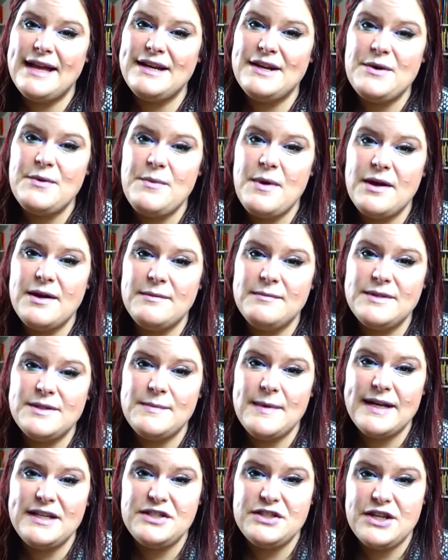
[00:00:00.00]
Amanda, welcome to
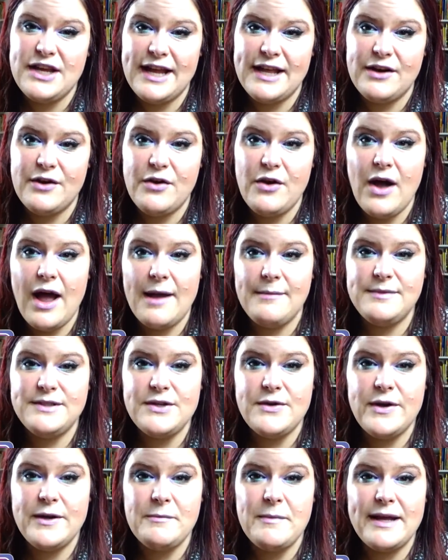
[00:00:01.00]
my channel. I'm
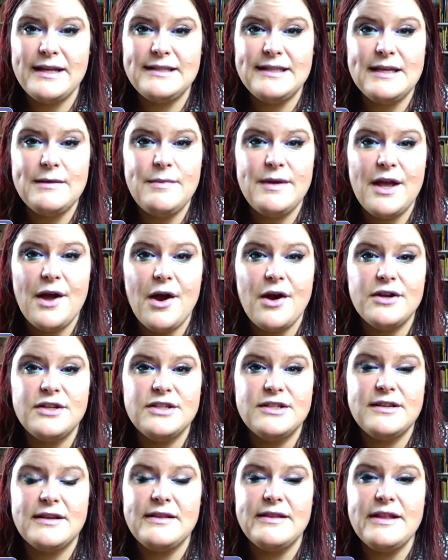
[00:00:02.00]
doing my TBR
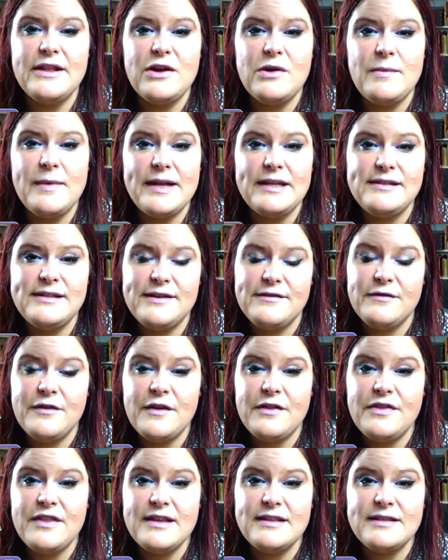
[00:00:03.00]
just a little bit
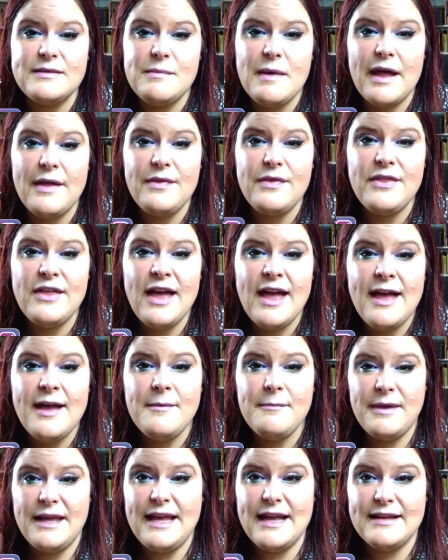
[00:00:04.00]
different this month
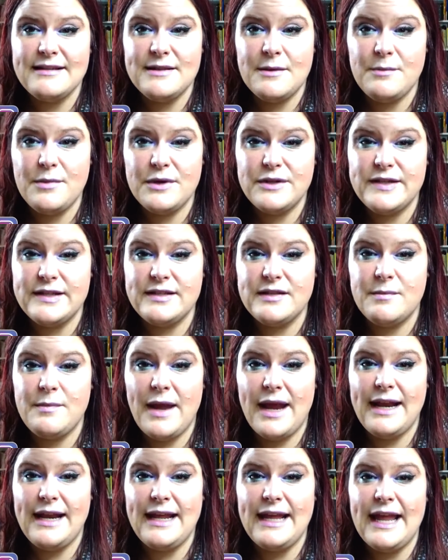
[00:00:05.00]
because I'm
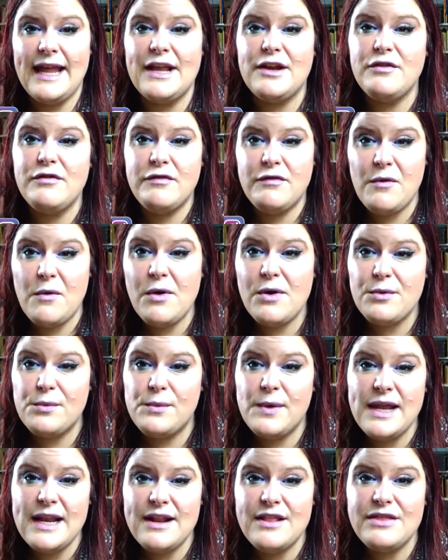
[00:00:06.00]
participating in four
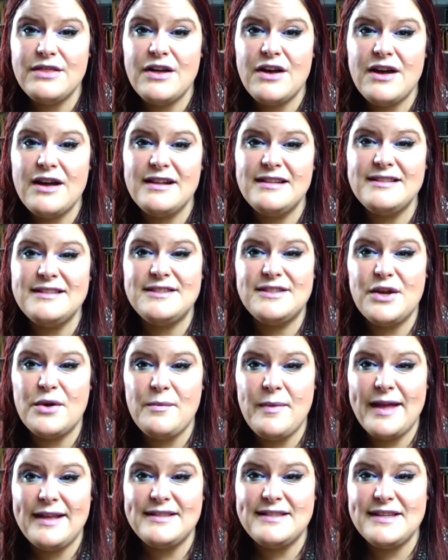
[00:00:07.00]
readathons. So
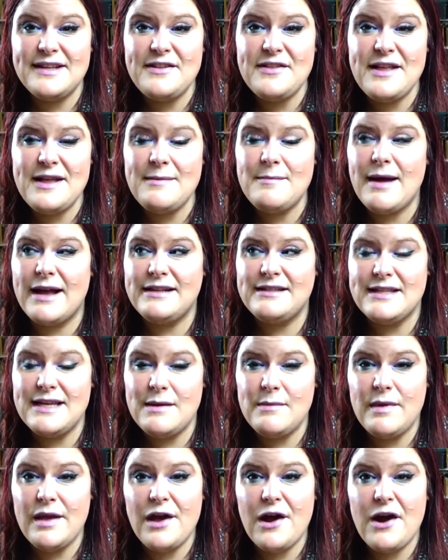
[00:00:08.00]
basically my
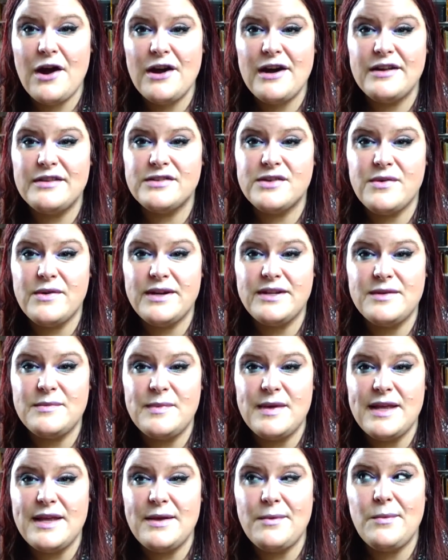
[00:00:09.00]
TBR is going to
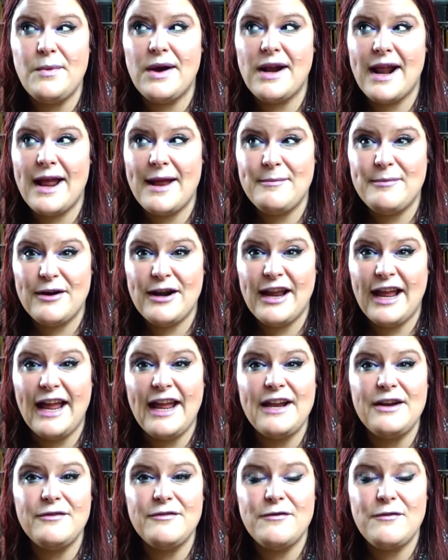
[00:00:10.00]
be what I bring
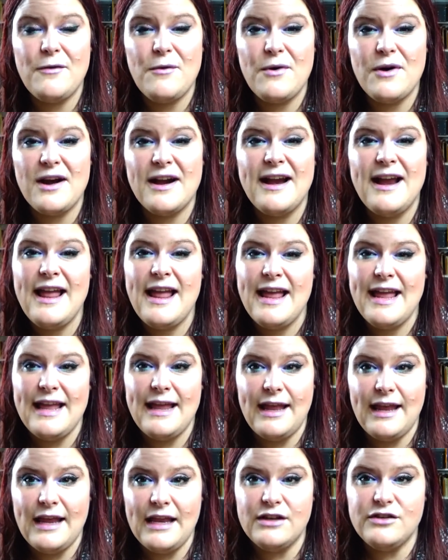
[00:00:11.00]
in for
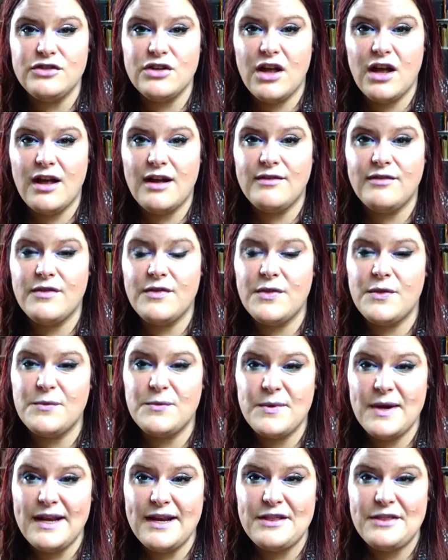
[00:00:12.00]
each of the
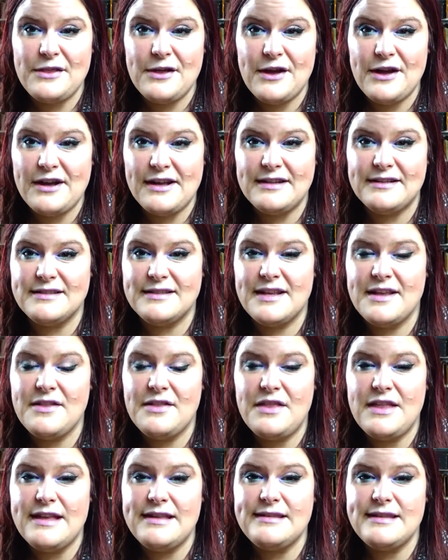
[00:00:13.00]
readathons.
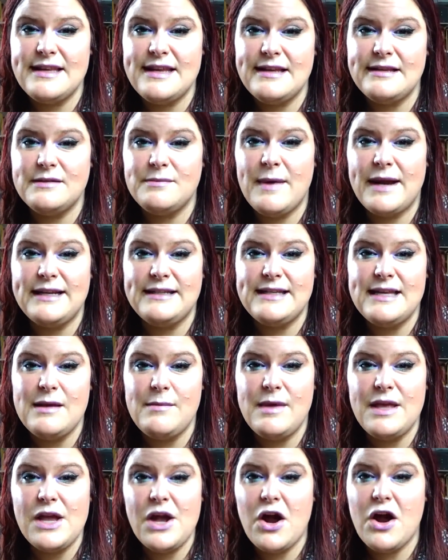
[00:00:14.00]
This is my
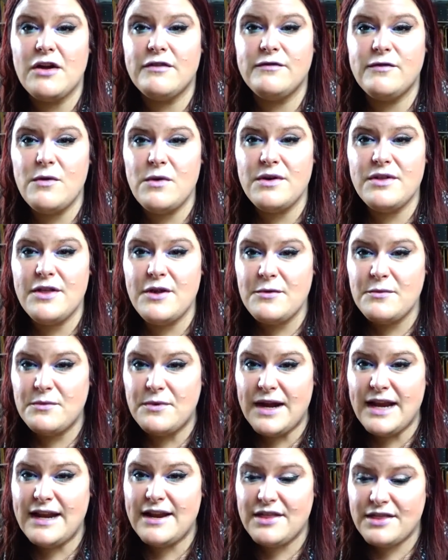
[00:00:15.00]
TBR for the
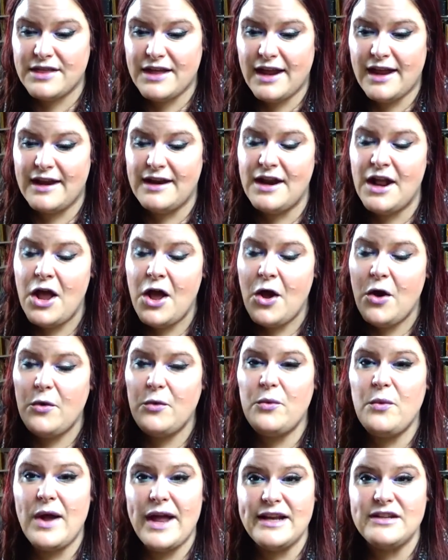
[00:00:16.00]
readathon,
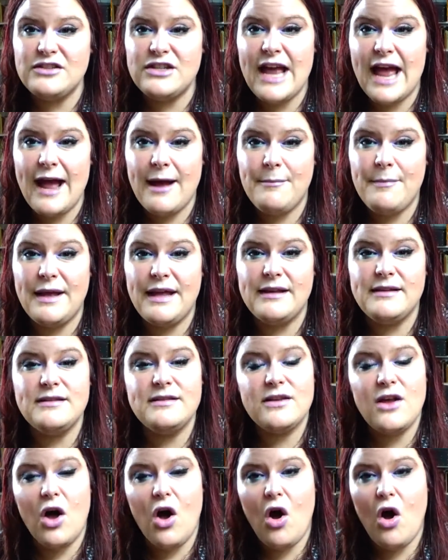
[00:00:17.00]
which
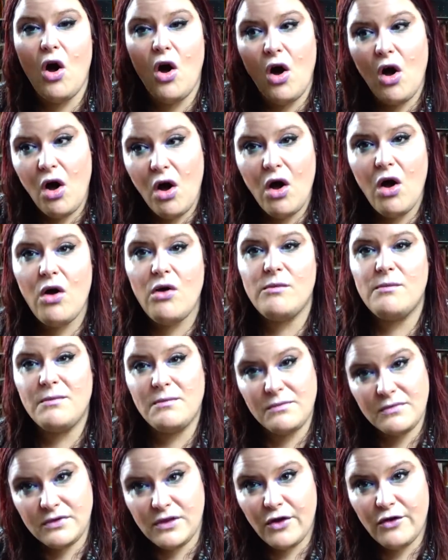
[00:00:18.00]
happens all
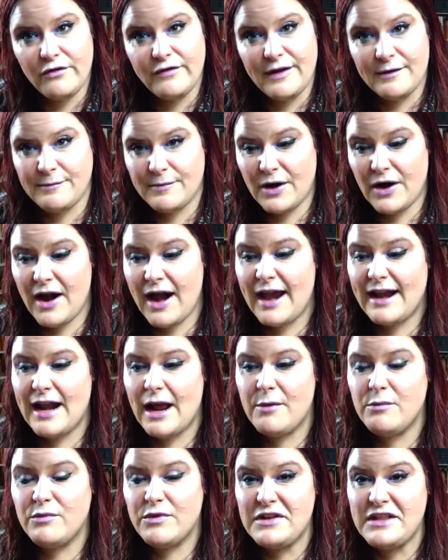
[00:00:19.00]
November and
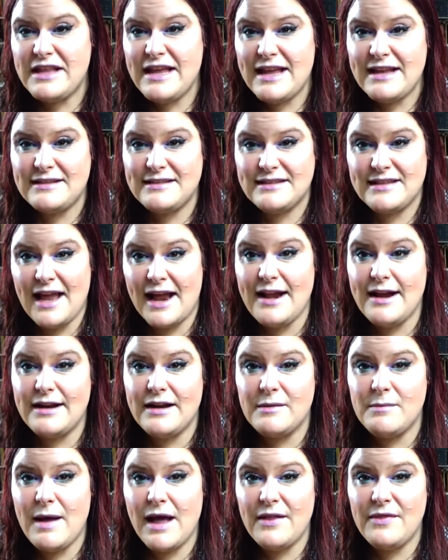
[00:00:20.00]
I'm really
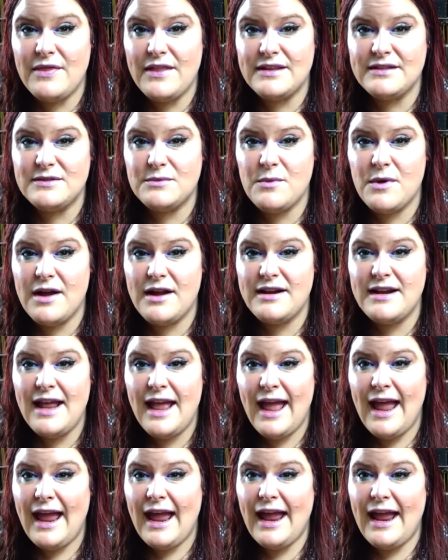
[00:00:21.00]
excited about this one
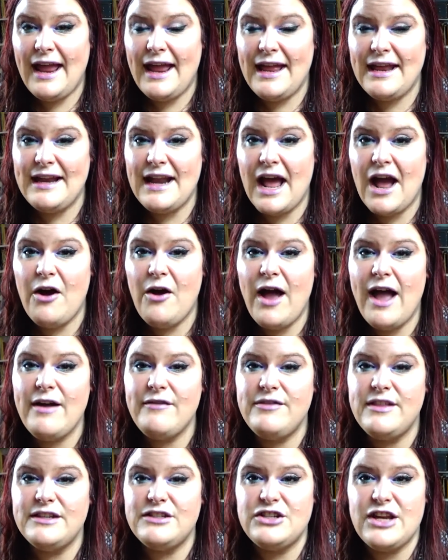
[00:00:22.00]
and I'll
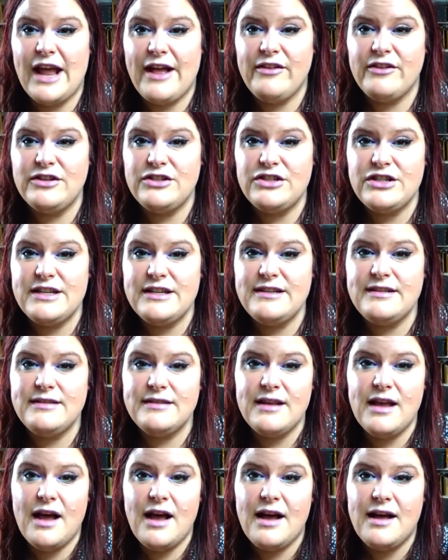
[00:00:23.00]
have the
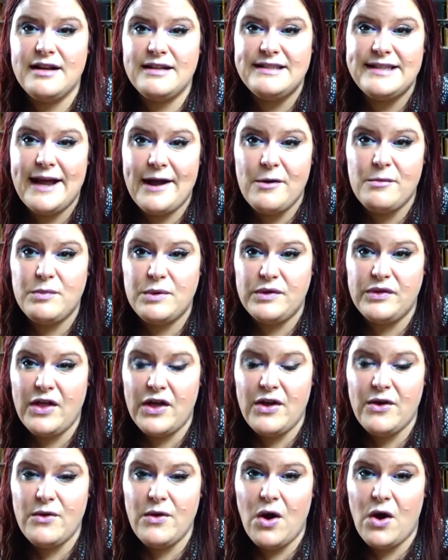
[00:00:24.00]
challenges uh, down
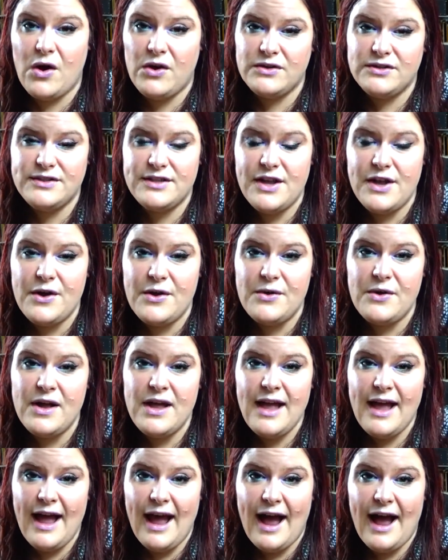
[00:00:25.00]
below also.
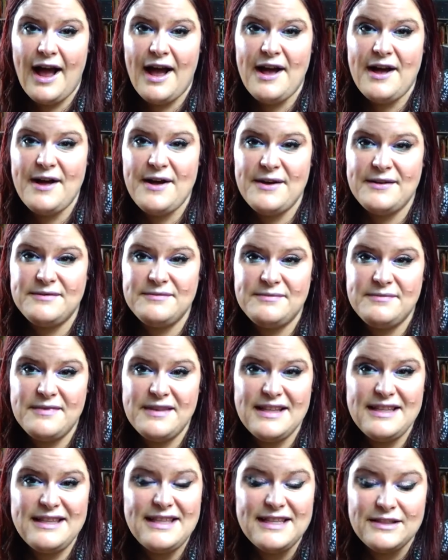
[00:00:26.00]
Uh,
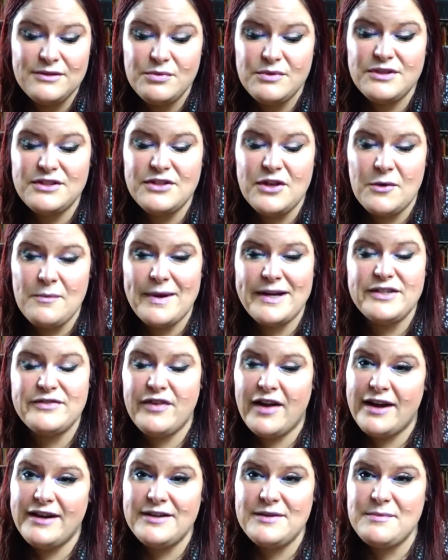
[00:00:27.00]
this was so much
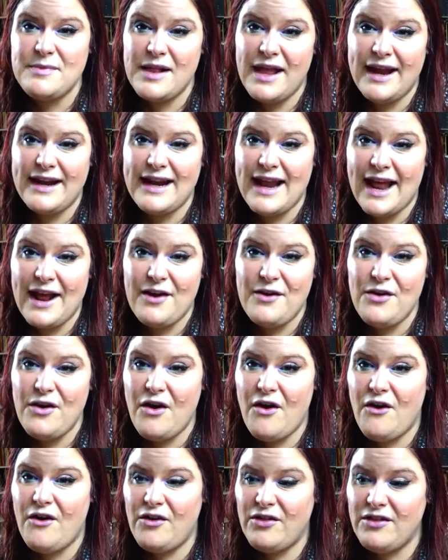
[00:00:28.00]
fun to plan out
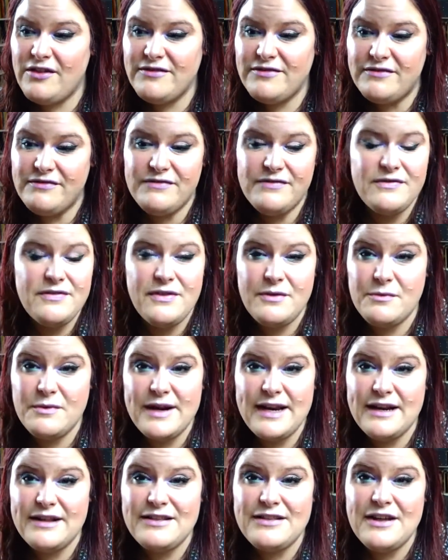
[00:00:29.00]
all of the
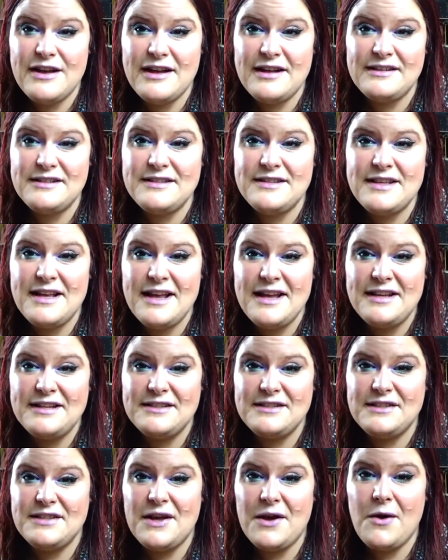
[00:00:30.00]
readathons
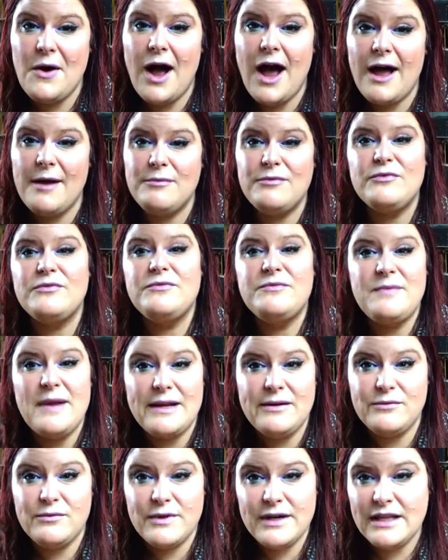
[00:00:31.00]
so I've
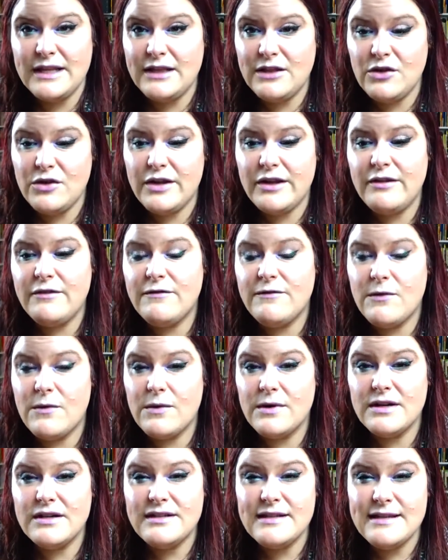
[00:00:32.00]
been really looking
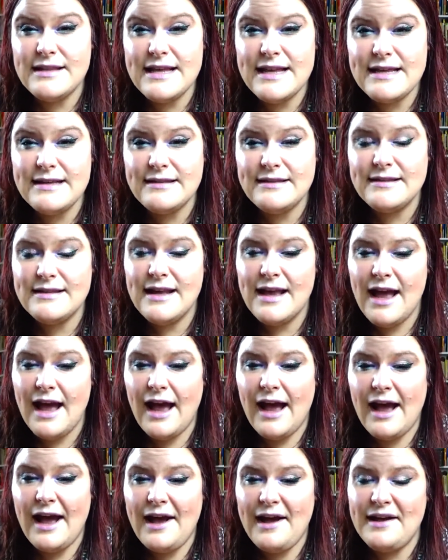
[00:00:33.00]
forward to this.
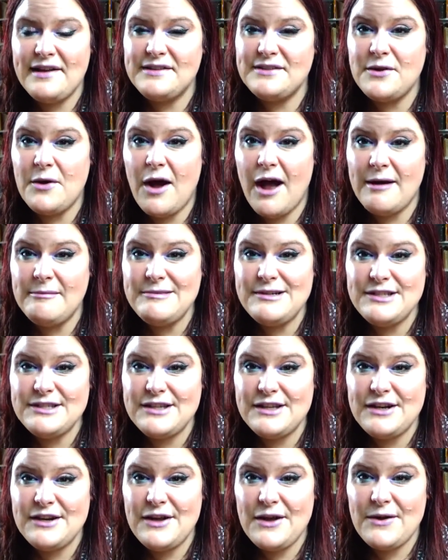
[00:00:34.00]
Uh, so I'm
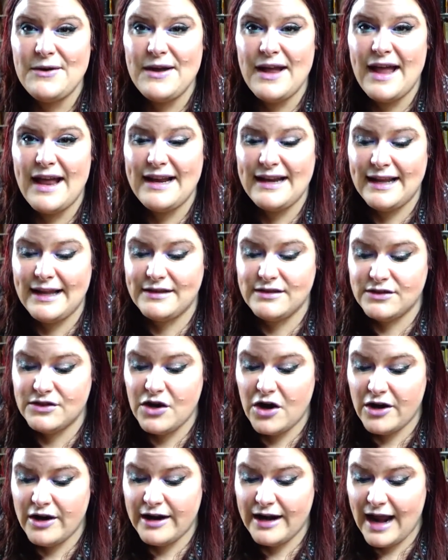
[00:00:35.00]
just going to go ahead and get
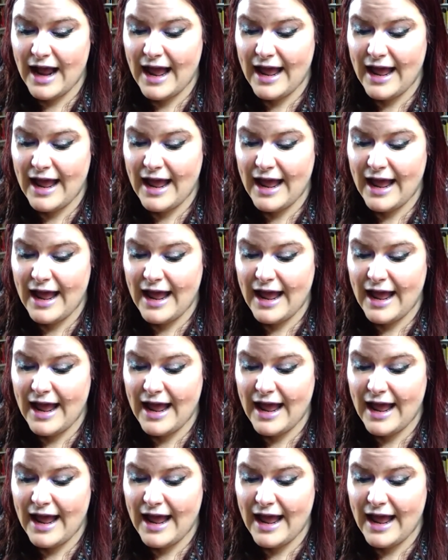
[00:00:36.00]
started.